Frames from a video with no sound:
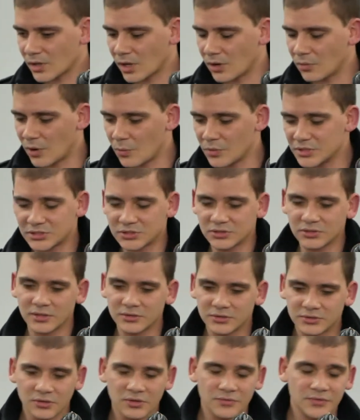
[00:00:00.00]
what was
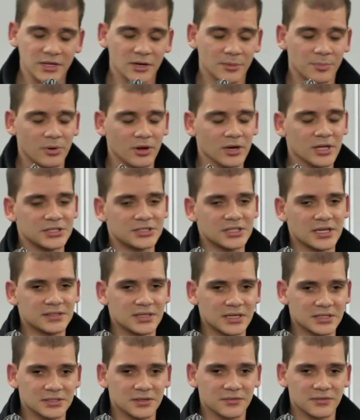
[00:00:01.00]
sort of the
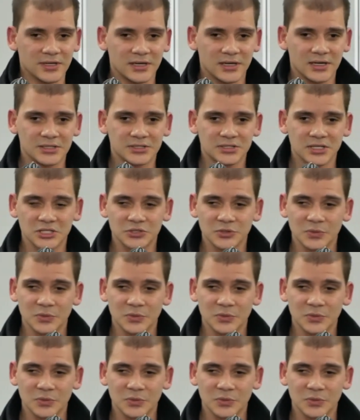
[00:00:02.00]
apologetics of the early church?